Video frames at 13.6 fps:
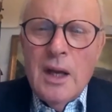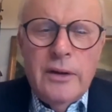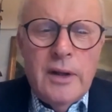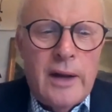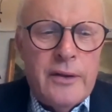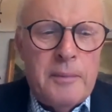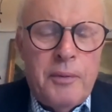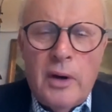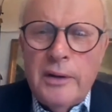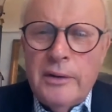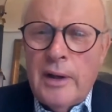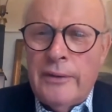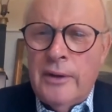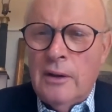The other
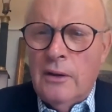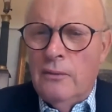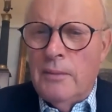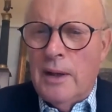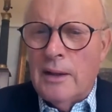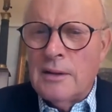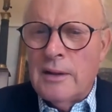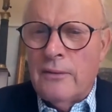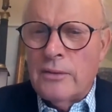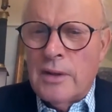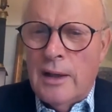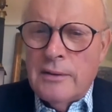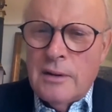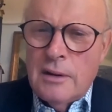point I think you make several
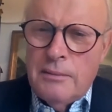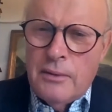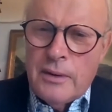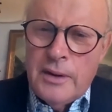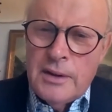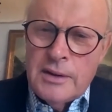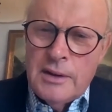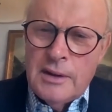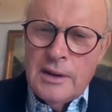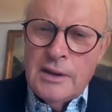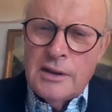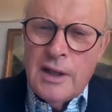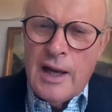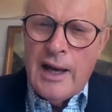times in the book is that
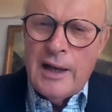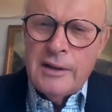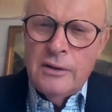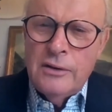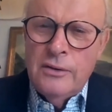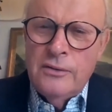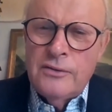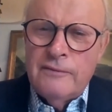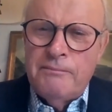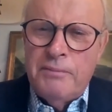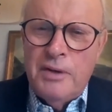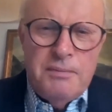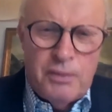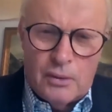it's the attitudes of
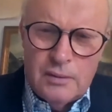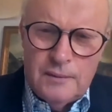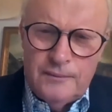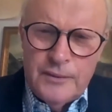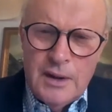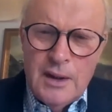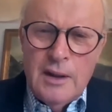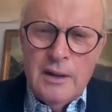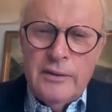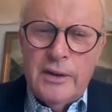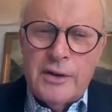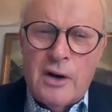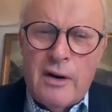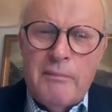people
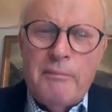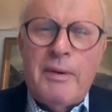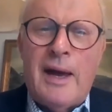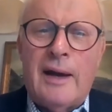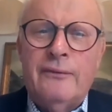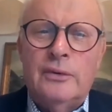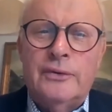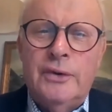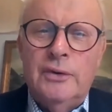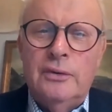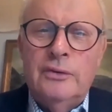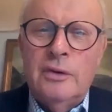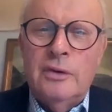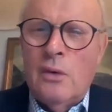that are impactful
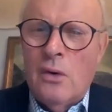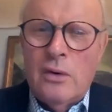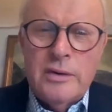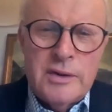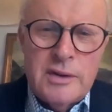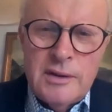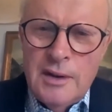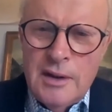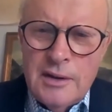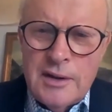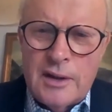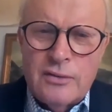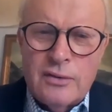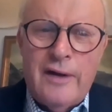too, towards
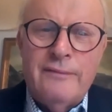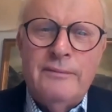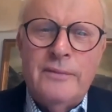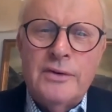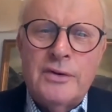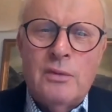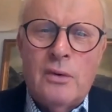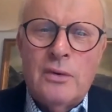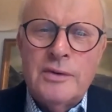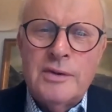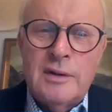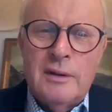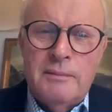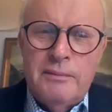central government,
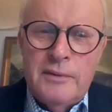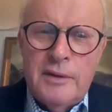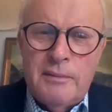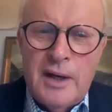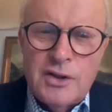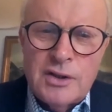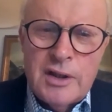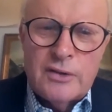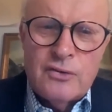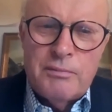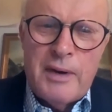towards the major central